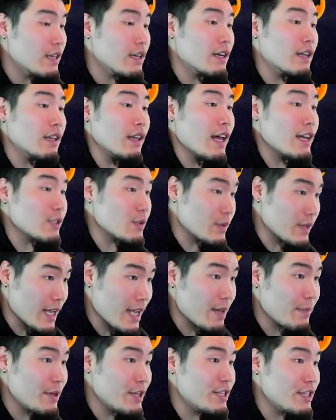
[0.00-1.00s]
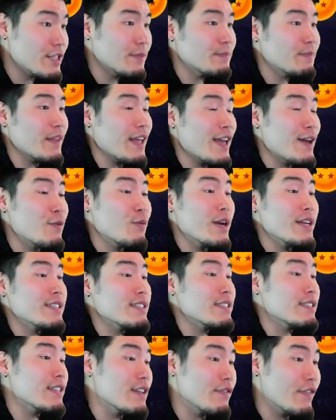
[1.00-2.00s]
colossal damage and raises
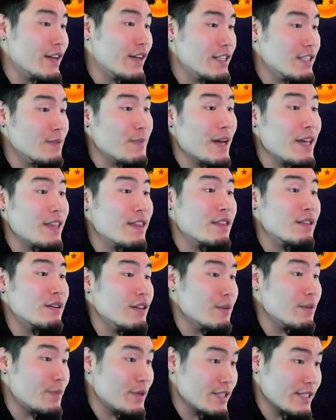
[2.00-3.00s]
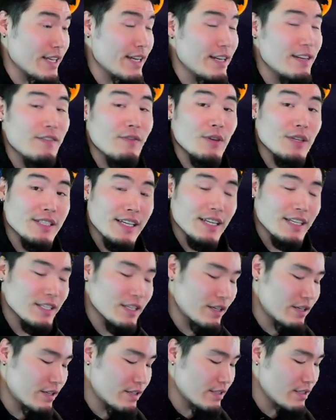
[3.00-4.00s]
defense by 30% for 6
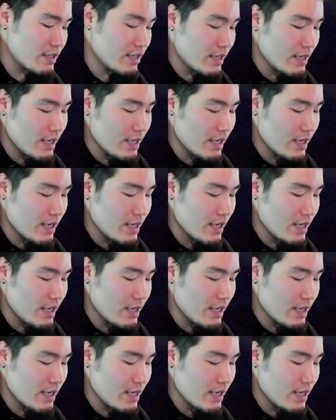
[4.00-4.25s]
turns,